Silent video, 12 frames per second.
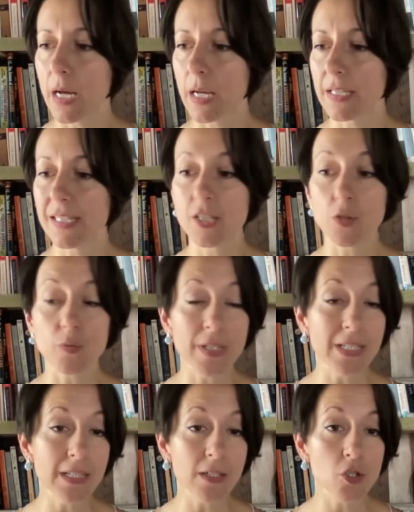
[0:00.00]

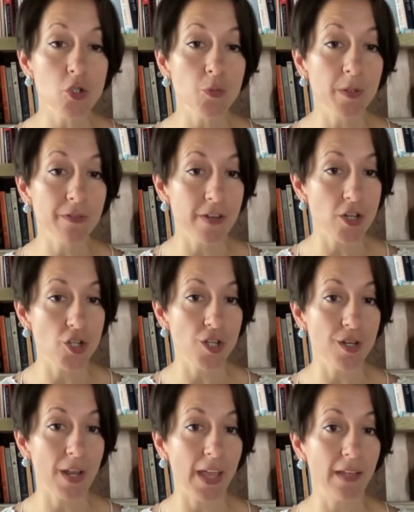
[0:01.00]
screening,
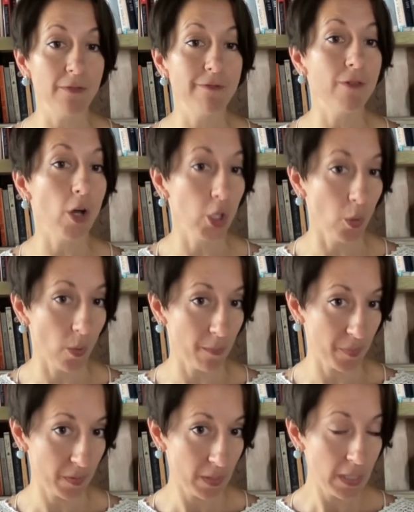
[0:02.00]
supervision, and follow up.
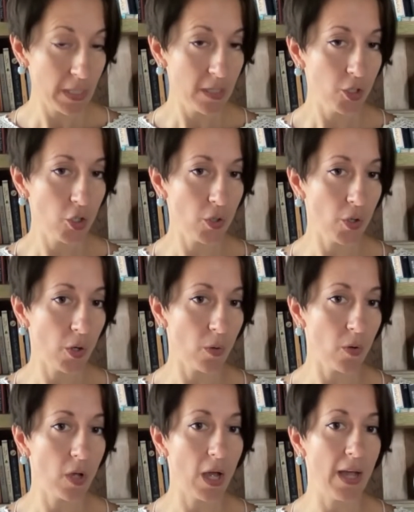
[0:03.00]

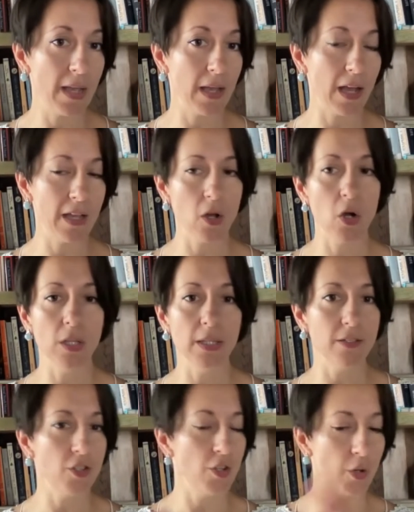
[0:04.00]
I call
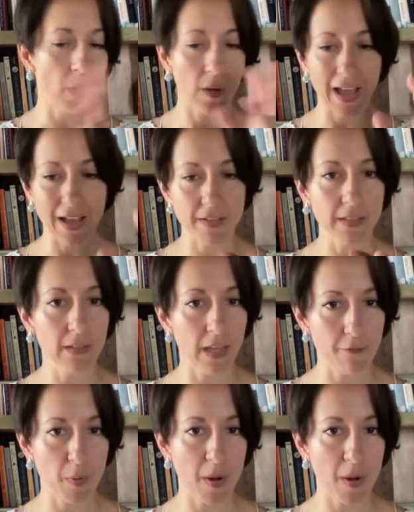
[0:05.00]
it, having life